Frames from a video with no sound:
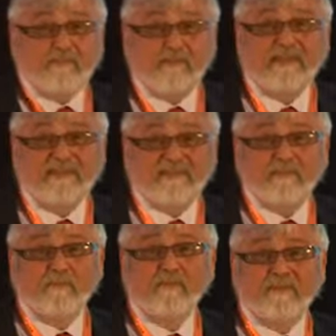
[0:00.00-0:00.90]
pleased
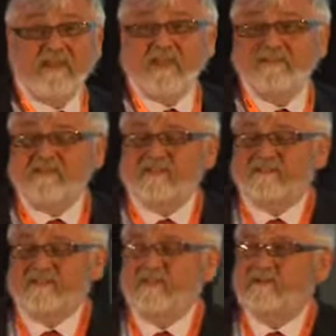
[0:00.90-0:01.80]
that we're moving ahead on this
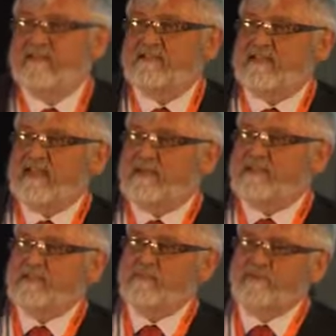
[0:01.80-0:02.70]
field. It's allowing
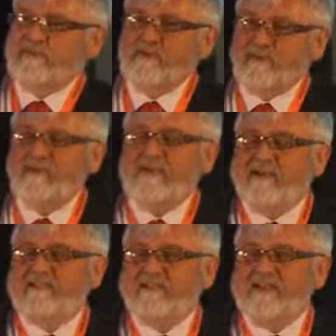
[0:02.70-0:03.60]
us to move into new
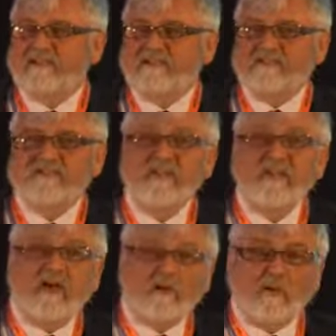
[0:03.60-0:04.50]
areas of activity
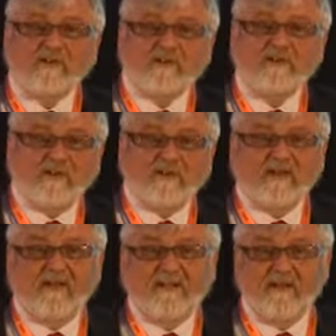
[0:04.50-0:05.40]
and ones which are
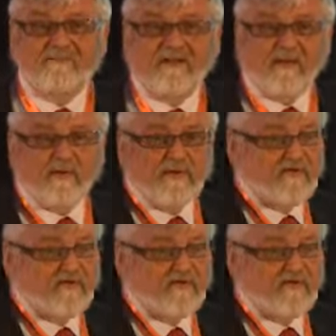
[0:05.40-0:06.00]
clearly of value and